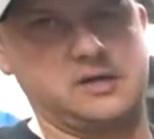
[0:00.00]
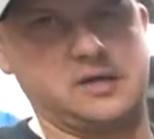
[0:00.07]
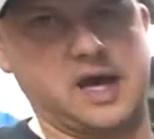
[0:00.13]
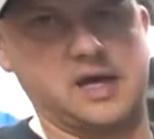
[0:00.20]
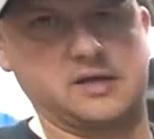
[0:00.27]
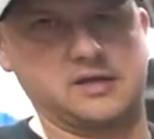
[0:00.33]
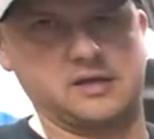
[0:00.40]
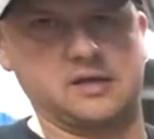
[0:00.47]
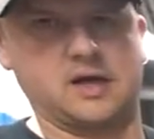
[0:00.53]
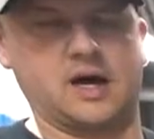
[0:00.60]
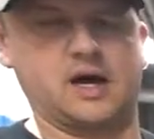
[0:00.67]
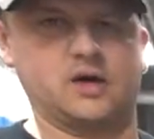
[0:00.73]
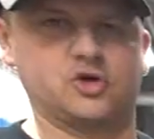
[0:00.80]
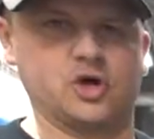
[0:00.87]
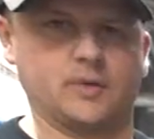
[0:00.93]

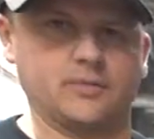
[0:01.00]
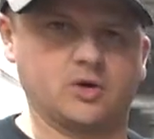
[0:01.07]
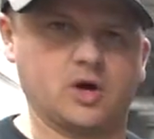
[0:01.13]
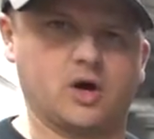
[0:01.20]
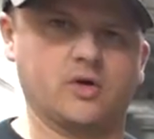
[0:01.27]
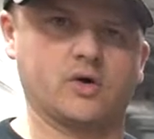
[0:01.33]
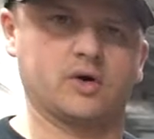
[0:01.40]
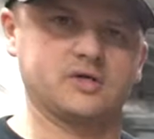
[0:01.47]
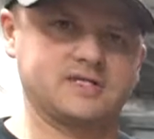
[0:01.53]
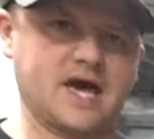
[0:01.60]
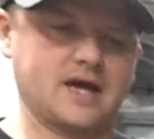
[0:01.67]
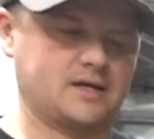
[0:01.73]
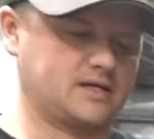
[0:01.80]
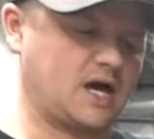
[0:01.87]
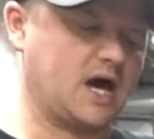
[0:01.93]
that trouble code or
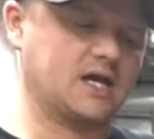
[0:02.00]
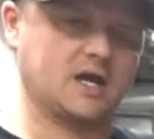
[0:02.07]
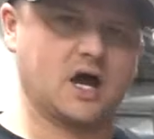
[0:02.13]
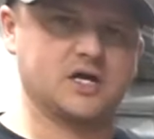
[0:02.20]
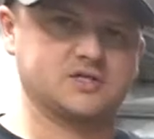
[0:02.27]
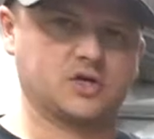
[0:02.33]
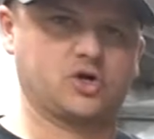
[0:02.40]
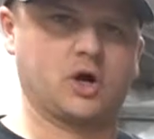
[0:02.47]
diagnostic